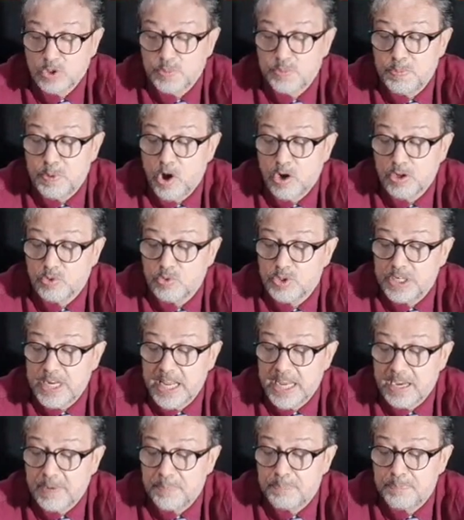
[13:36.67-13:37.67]
Bloc to
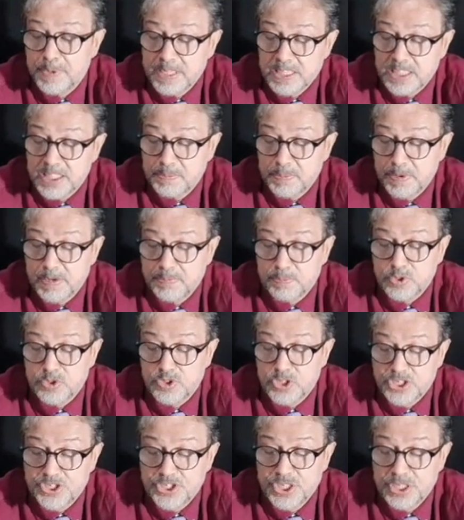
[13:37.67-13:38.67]
take a principled
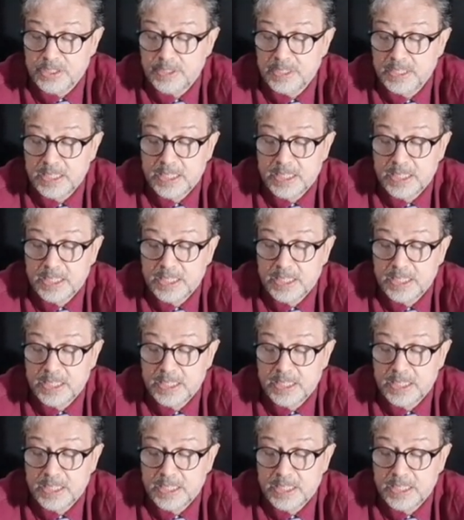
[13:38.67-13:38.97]
position.